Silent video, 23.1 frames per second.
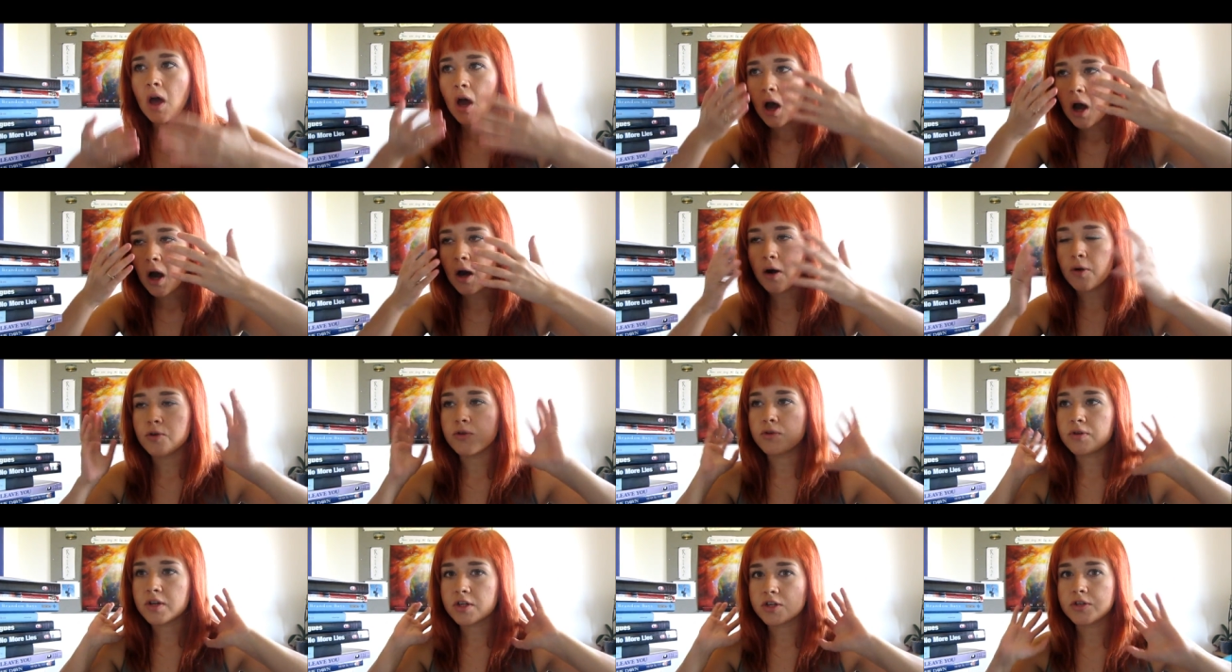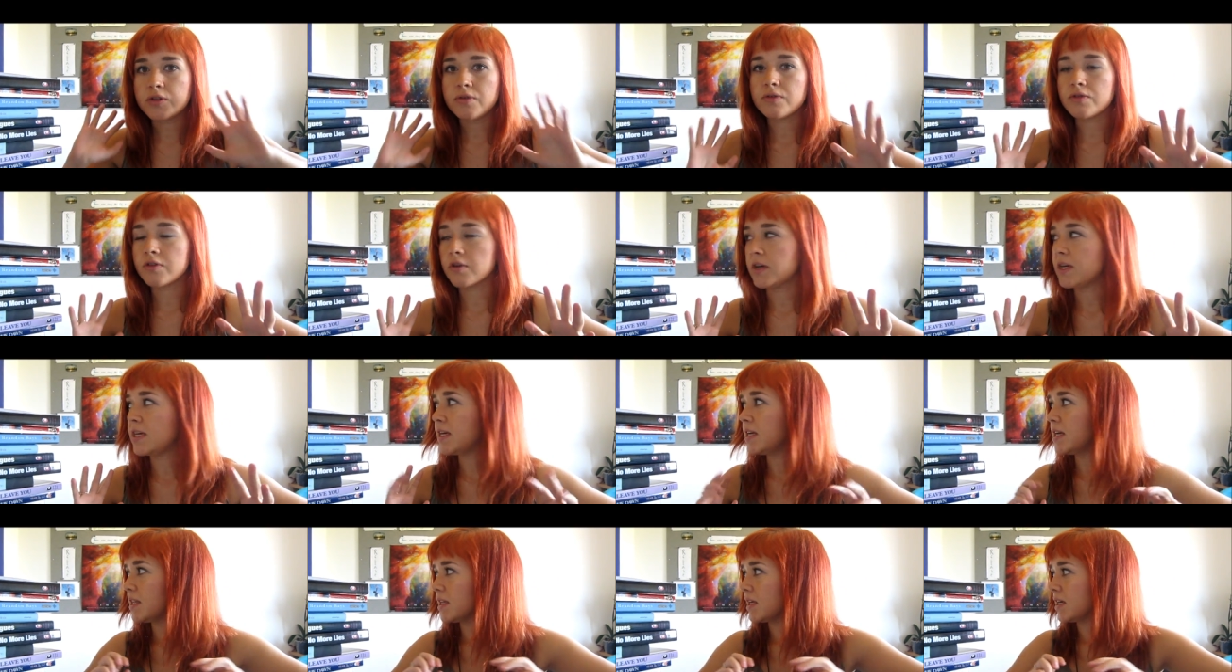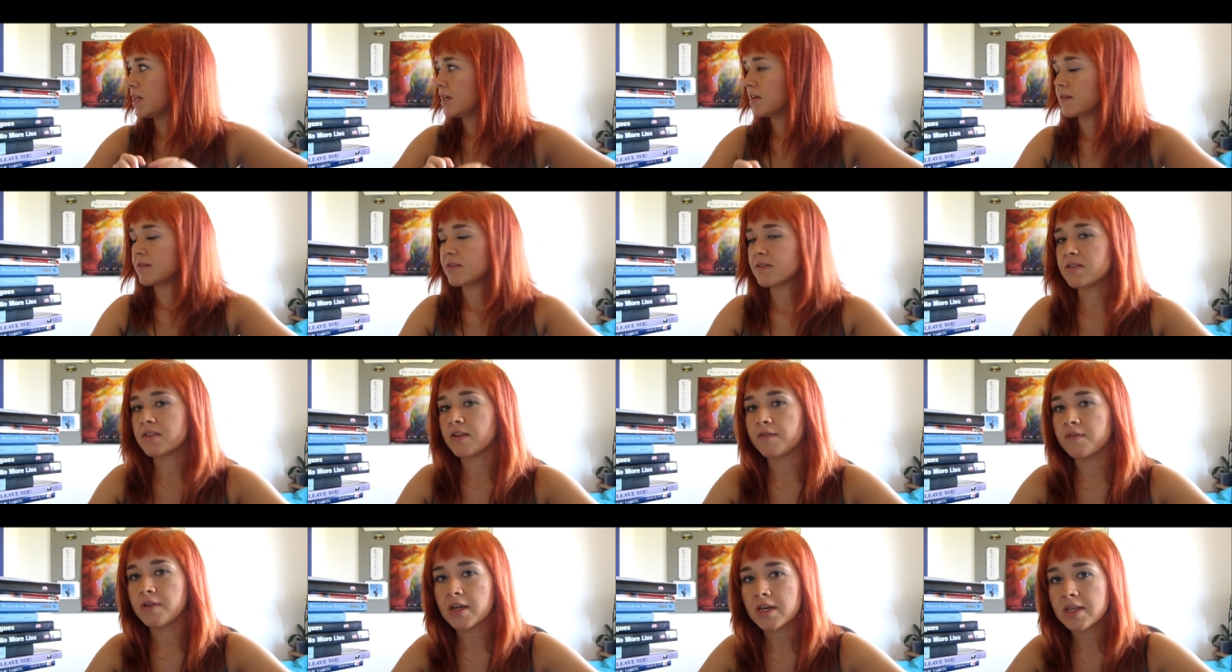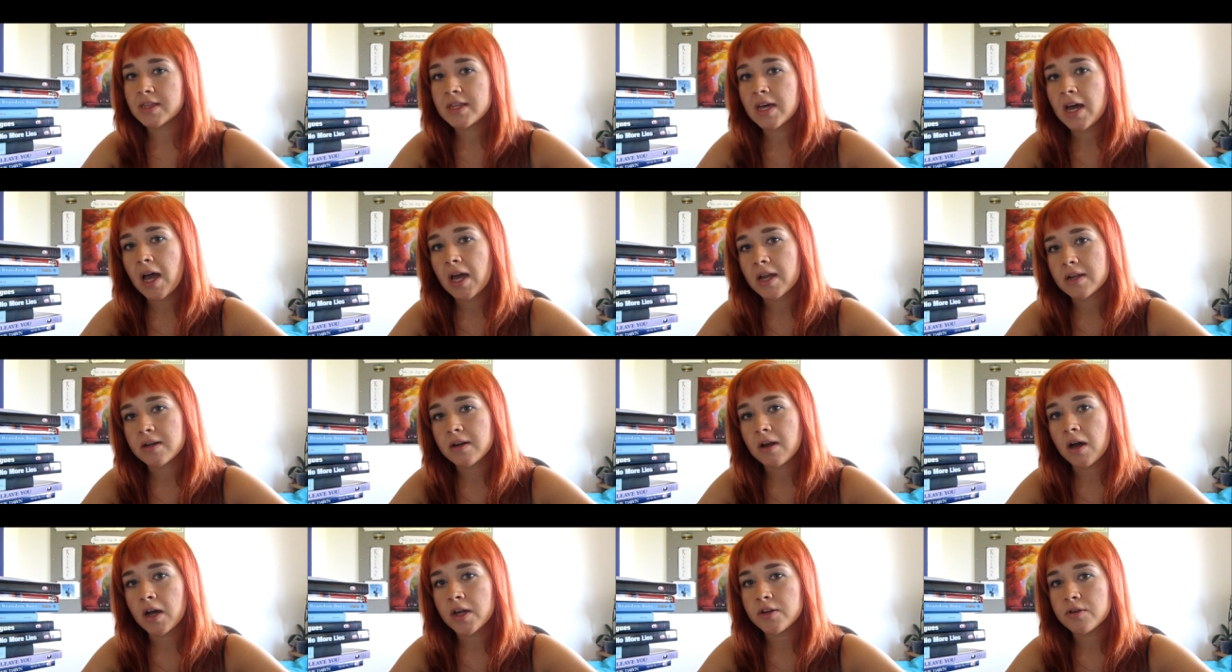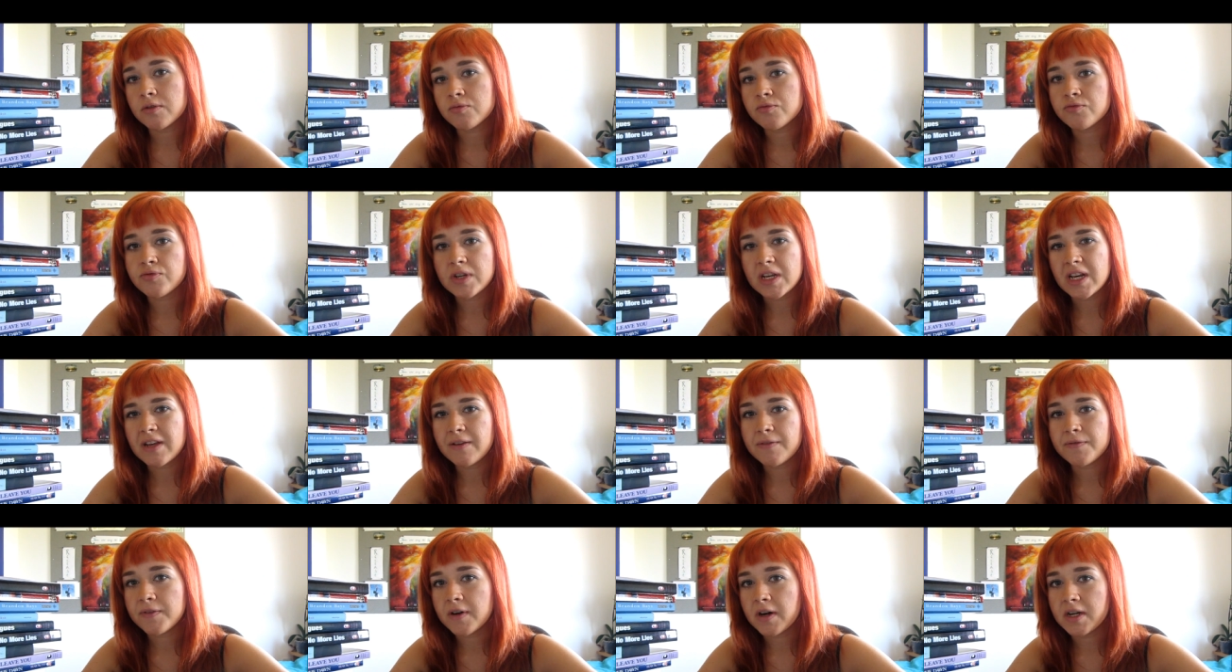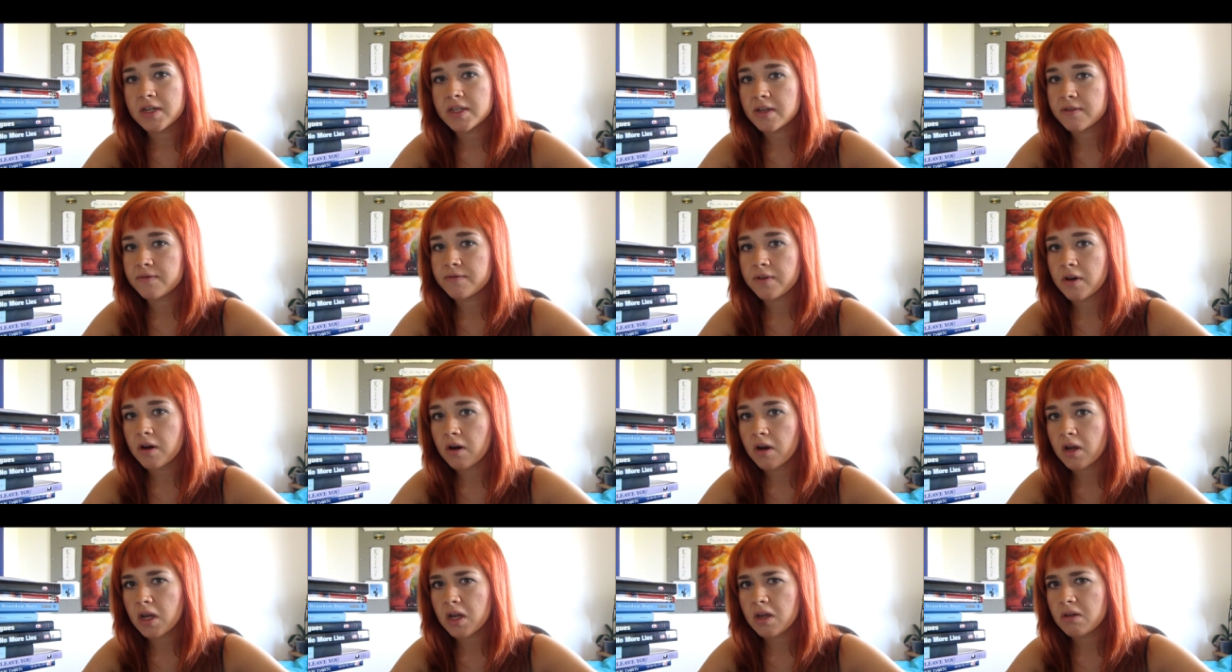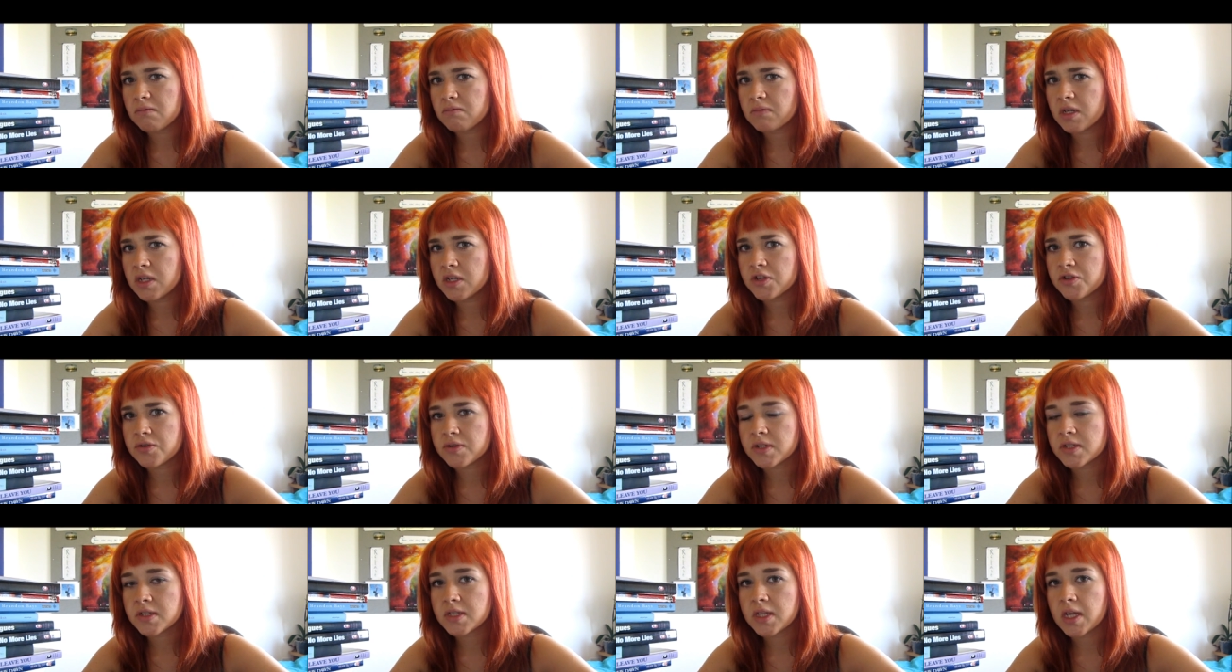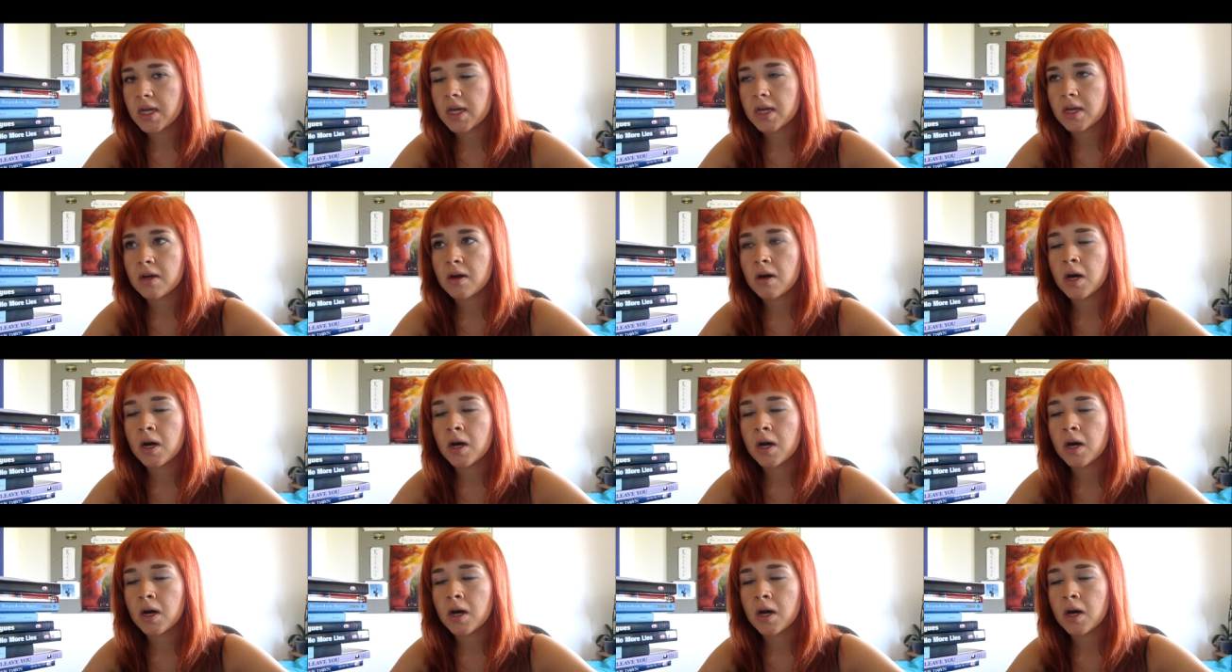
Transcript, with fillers: how you can do the healing and stuff like that and I don't really find that very interesting.